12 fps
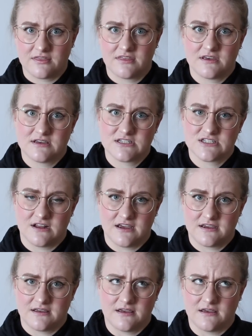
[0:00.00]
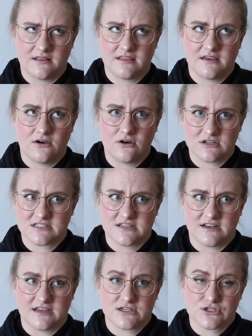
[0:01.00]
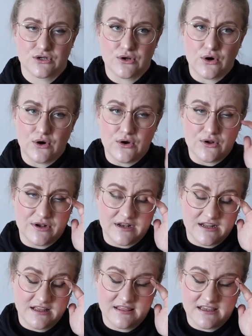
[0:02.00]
the the August collection on